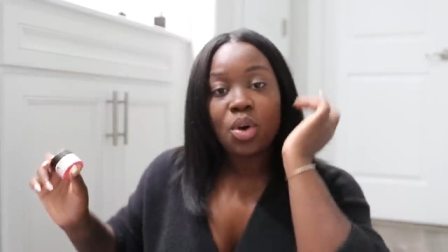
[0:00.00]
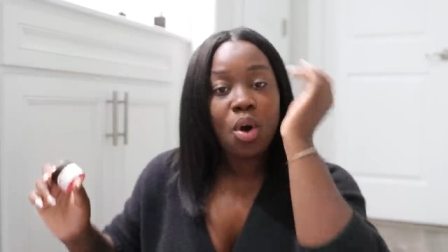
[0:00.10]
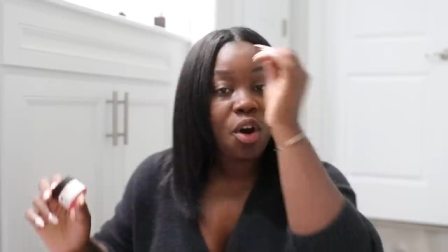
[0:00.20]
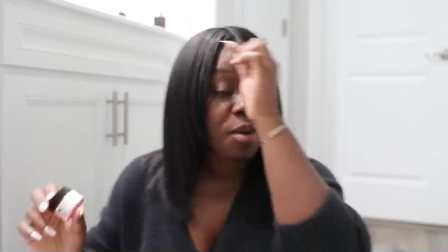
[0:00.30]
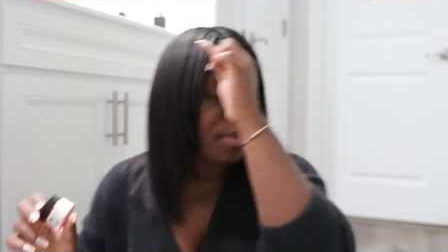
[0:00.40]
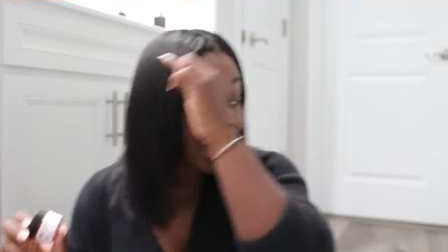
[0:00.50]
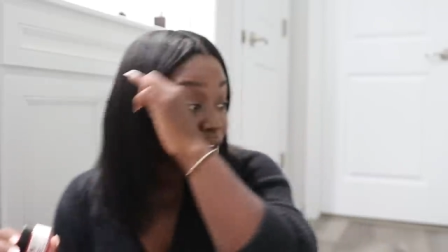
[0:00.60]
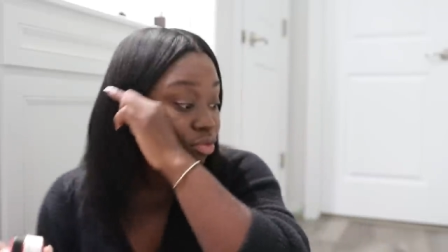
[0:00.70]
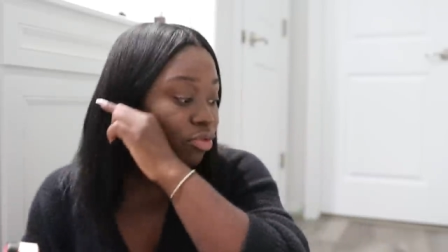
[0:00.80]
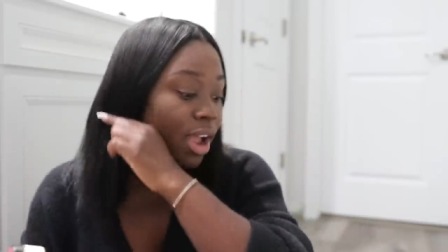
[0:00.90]
call
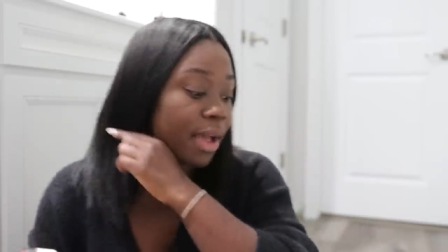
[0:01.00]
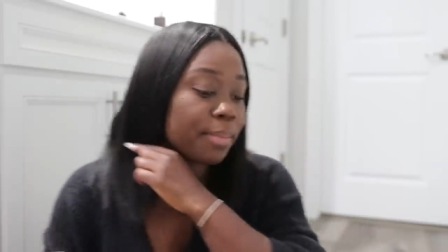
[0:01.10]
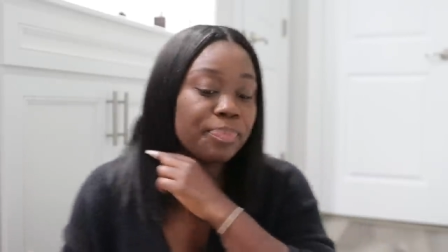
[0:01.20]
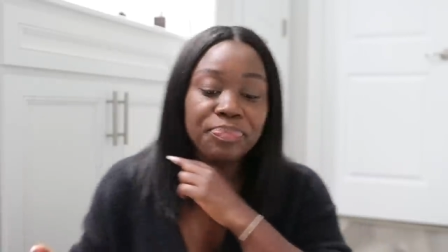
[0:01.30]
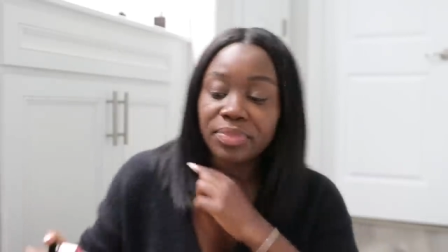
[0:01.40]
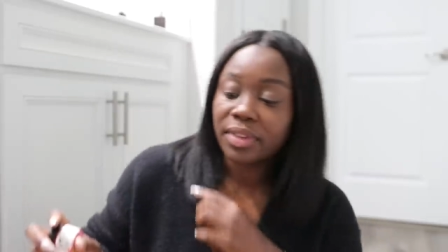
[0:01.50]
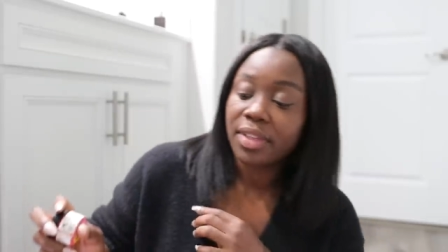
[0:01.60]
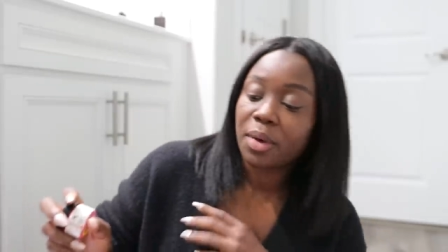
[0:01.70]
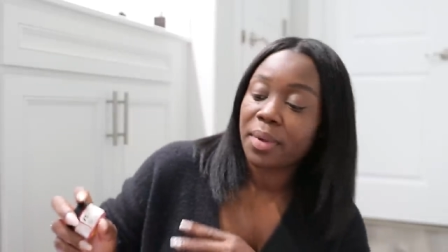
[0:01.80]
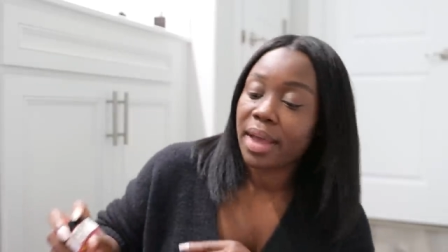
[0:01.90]
my rep.
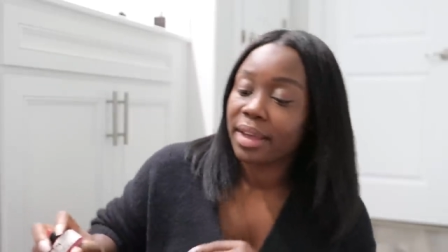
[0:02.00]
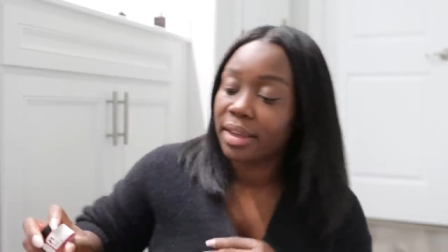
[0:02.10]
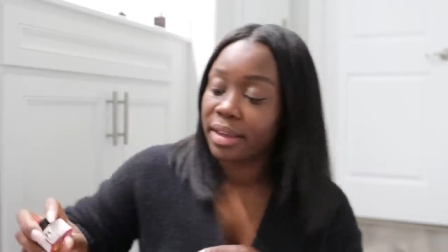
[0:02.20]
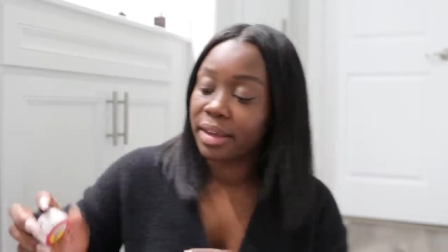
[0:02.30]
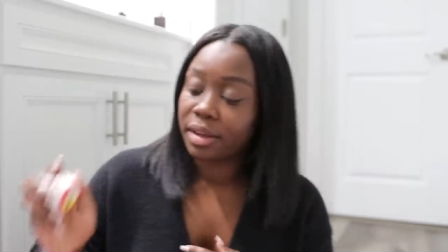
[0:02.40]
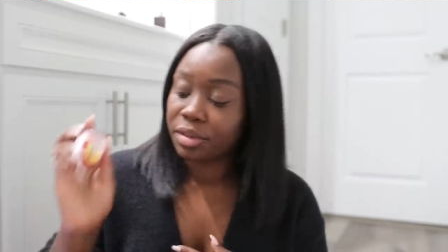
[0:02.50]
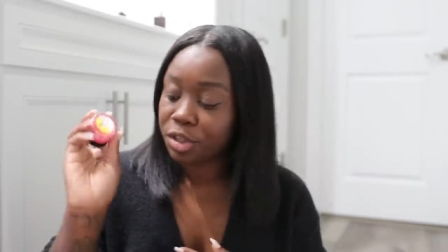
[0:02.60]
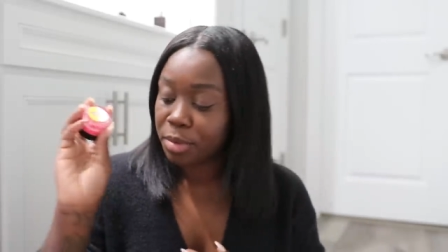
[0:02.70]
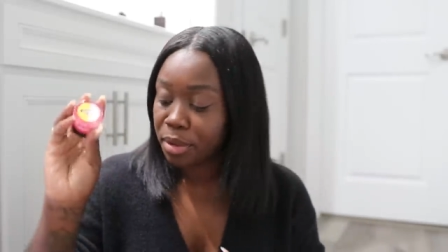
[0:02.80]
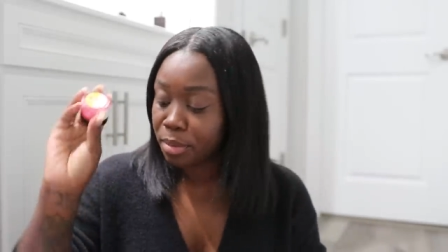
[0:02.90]
That way I can get a
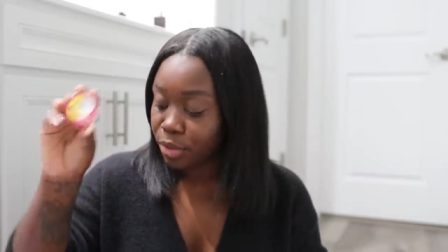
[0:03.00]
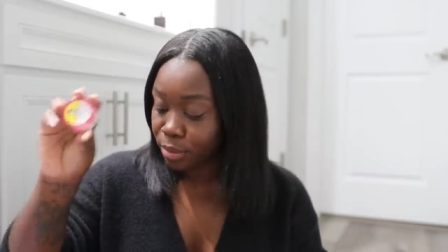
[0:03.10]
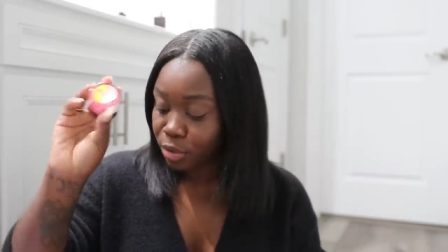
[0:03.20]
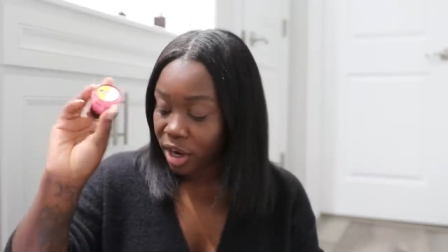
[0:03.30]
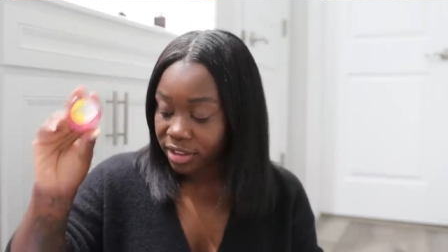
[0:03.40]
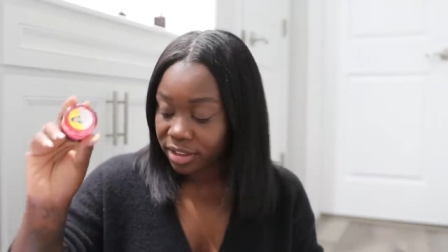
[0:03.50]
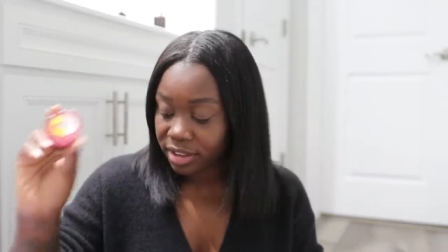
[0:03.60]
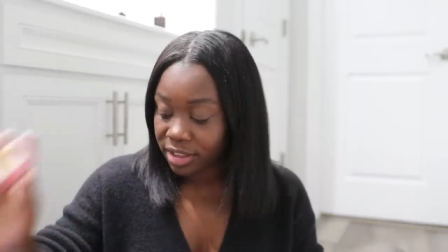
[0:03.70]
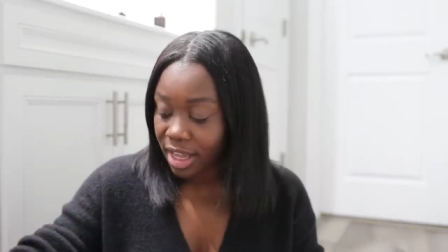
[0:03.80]
little bit more products.